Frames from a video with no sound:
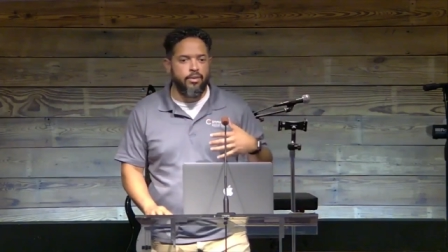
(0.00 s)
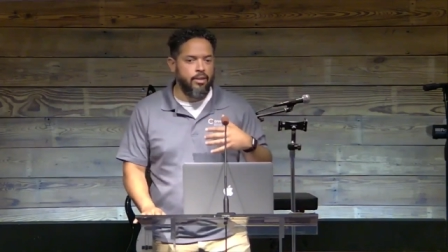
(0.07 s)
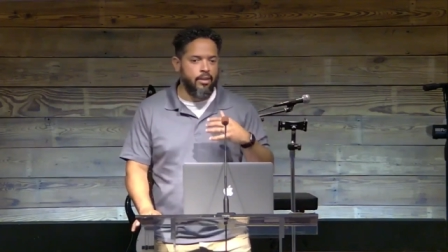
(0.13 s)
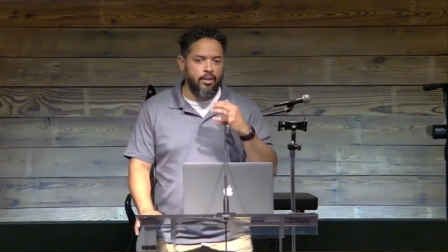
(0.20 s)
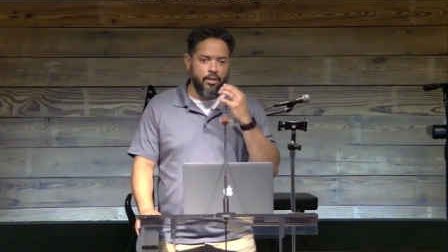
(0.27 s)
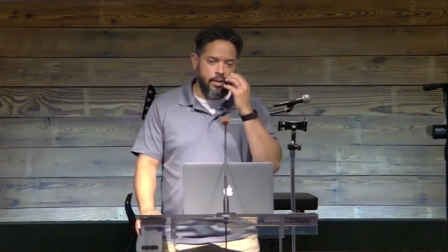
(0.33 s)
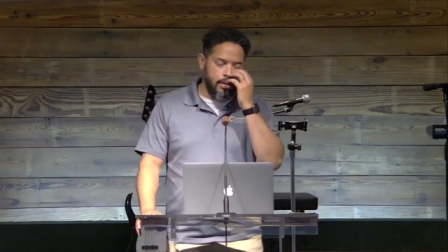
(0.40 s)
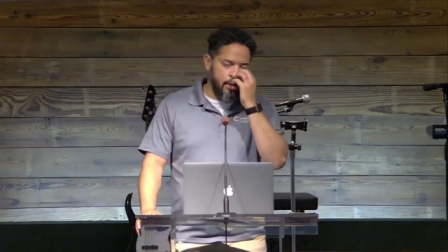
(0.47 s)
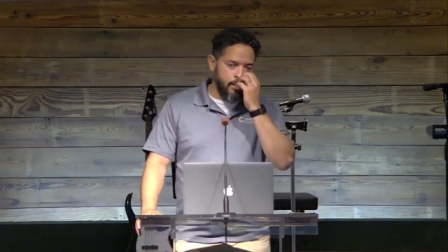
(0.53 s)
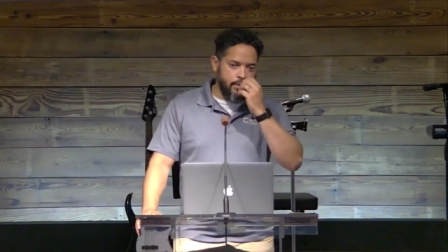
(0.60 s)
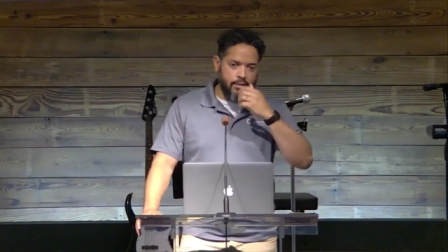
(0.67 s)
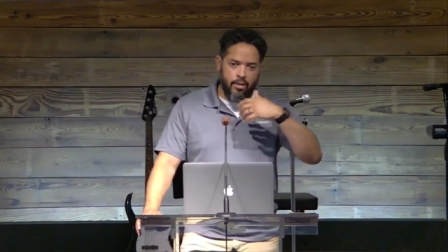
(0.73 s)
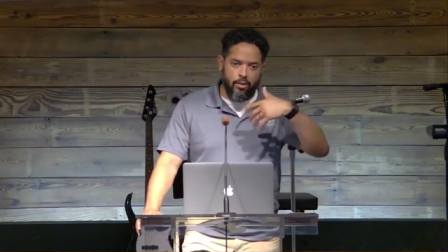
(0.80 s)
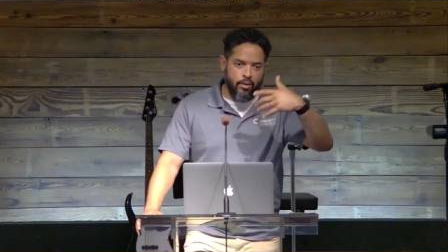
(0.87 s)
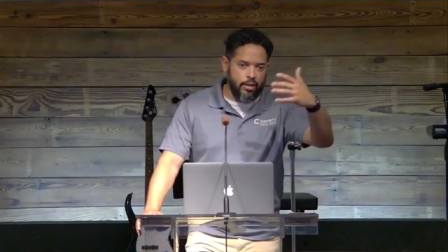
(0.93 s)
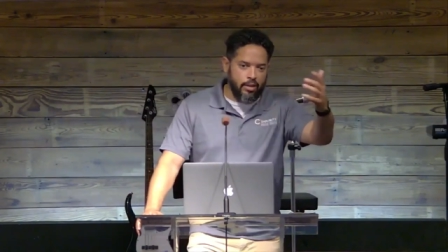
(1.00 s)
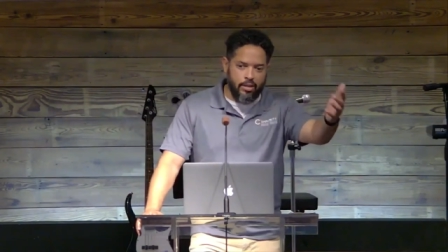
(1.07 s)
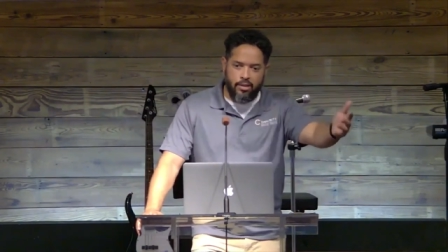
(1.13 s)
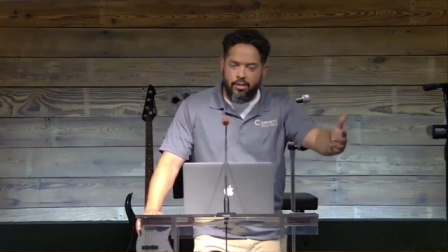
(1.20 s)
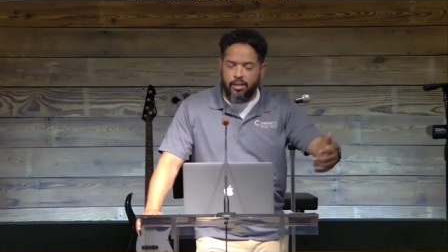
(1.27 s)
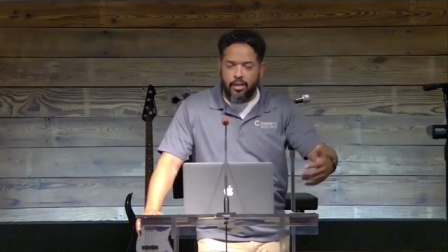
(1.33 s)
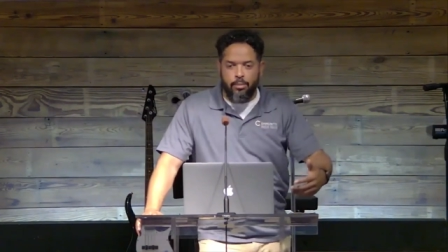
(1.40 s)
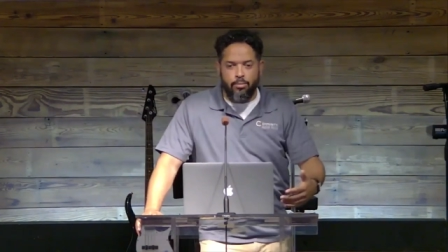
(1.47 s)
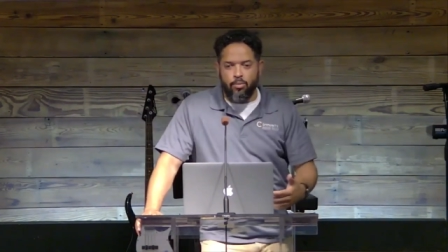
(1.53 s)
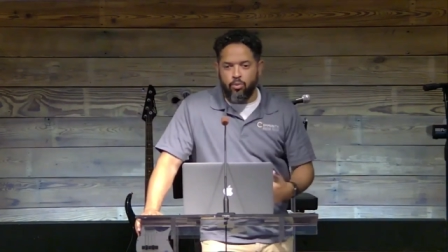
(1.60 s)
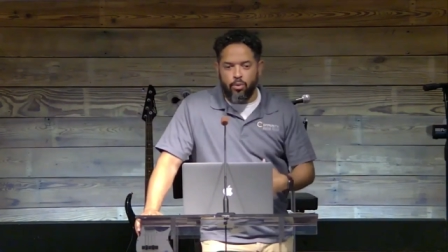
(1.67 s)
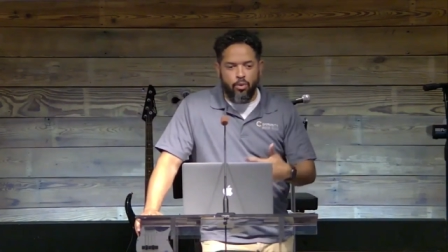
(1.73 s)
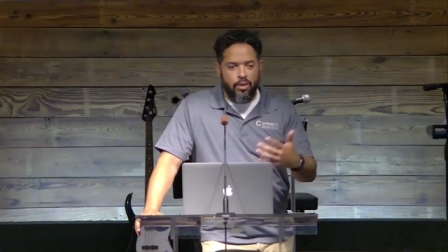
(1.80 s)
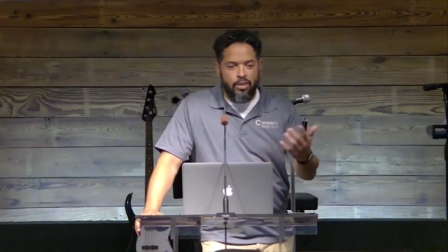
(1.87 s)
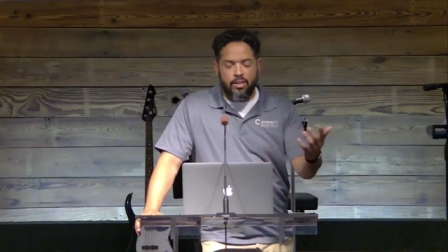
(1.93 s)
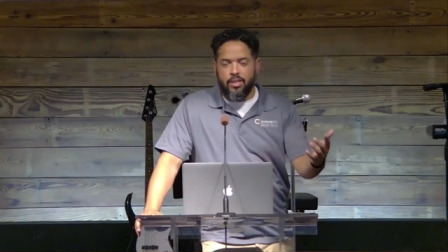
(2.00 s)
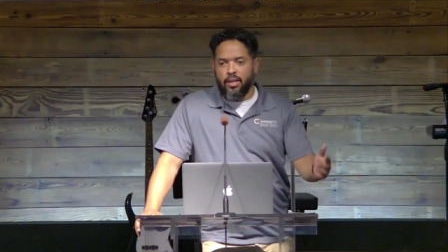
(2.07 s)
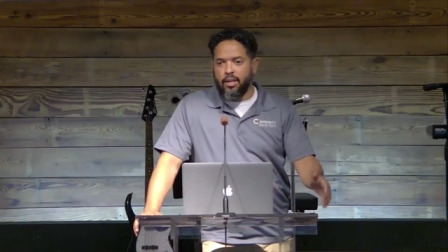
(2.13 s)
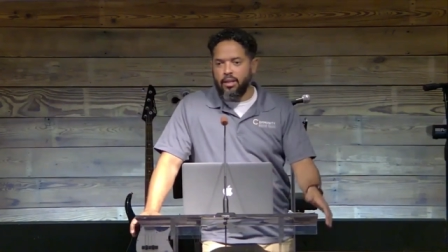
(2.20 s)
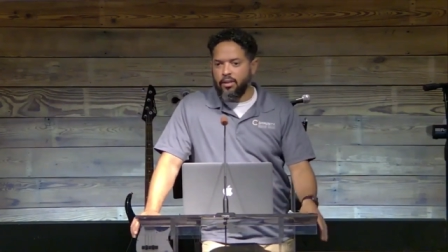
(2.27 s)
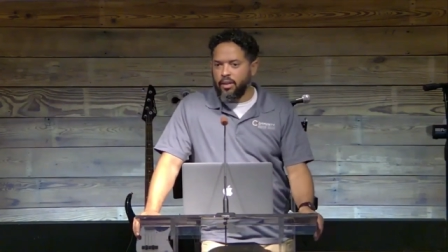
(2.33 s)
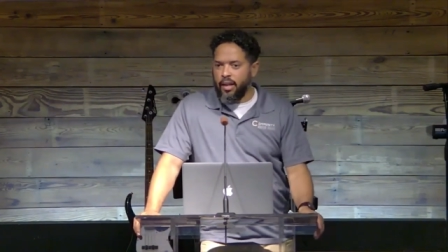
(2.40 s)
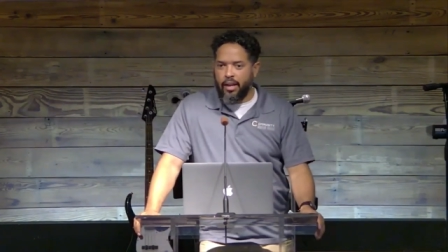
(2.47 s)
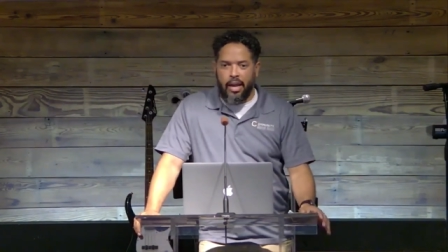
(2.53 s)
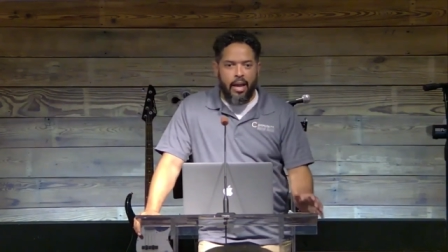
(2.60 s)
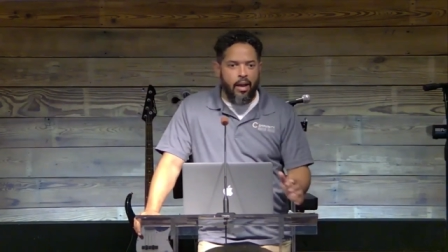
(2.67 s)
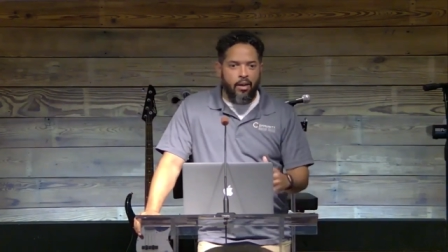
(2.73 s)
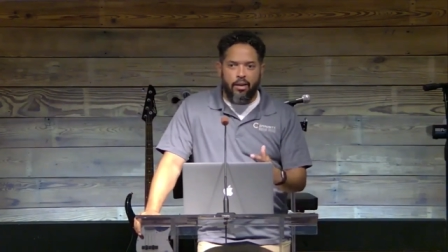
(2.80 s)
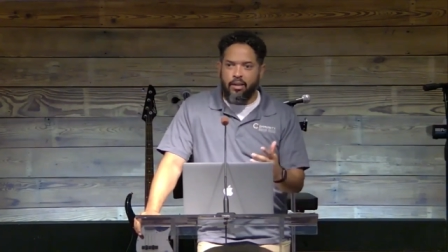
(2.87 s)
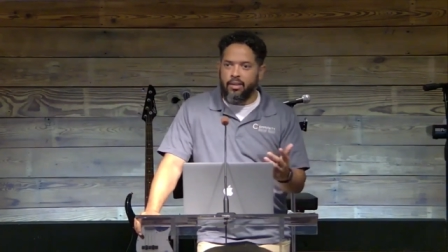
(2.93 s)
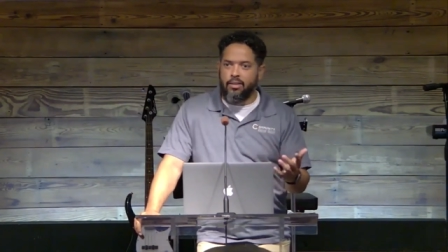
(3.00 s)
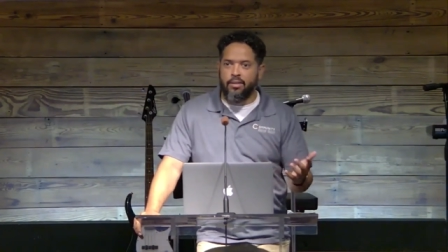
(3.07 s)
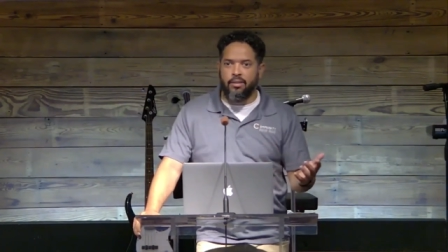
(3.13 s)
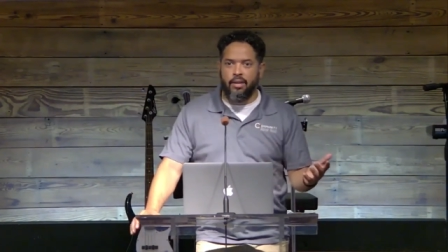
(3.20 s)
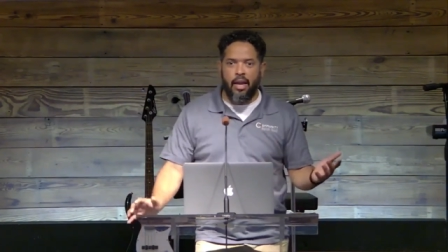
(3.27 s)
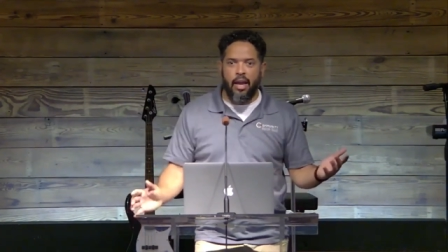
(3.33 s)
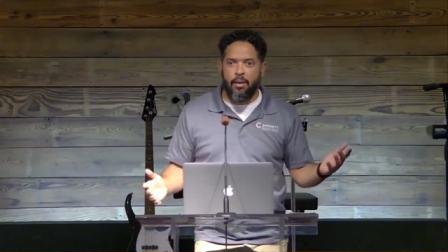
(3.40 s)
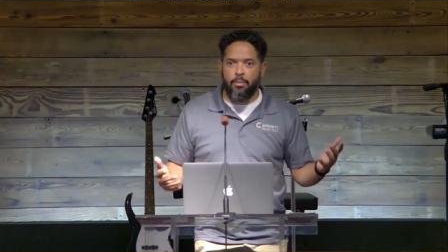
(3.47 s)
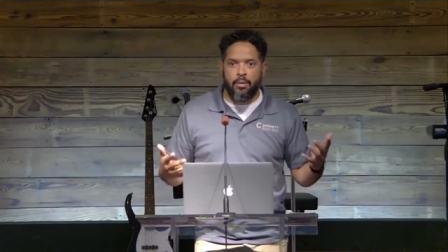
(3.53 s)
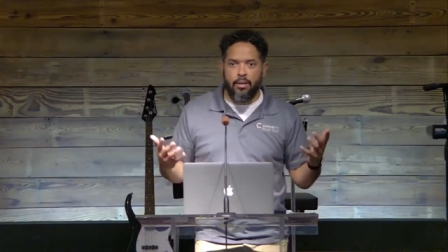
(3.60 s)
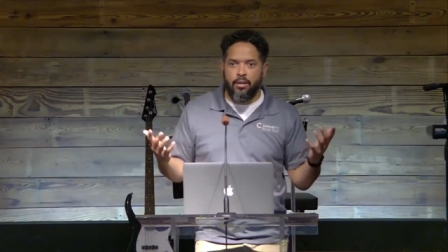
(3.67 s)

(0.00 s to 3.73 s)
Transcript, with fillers: Uh, they're in this deep rooted sin. And like, how did this happen?